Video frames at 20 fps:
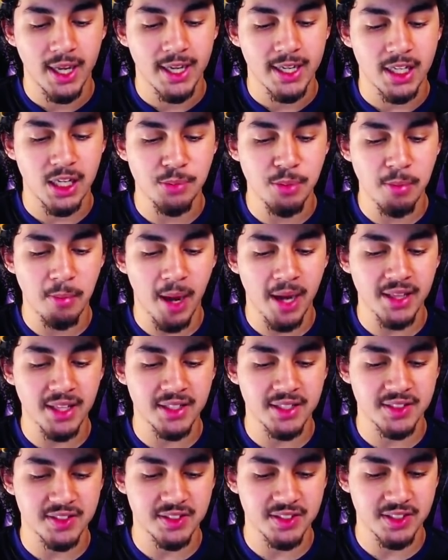Keep in mind that
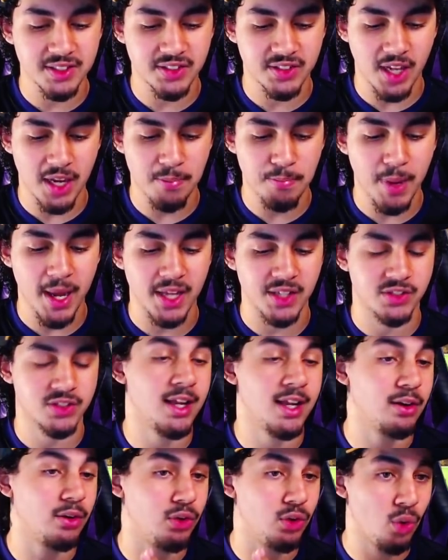this is the same base.
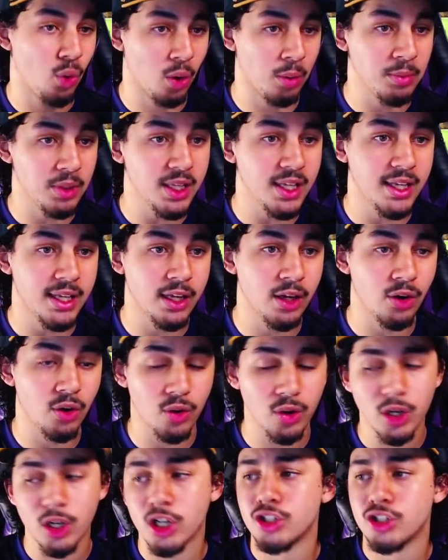Now, normally here,